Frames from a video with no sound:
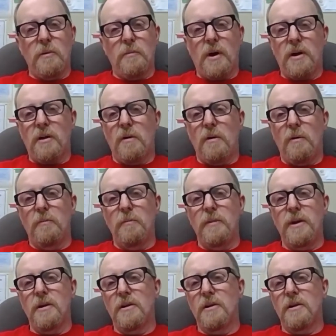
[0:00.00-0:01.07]
We bought a home
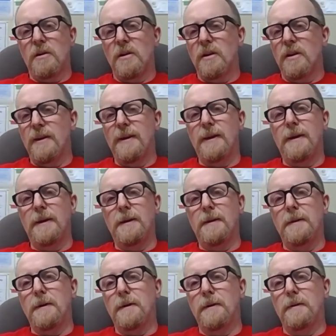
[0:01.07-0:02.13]
here,
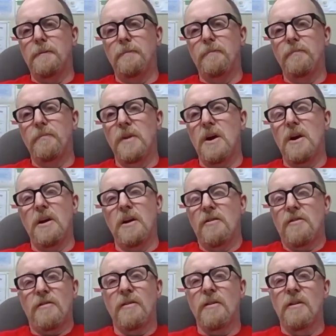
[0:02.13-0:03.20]
and uh, yeah, it's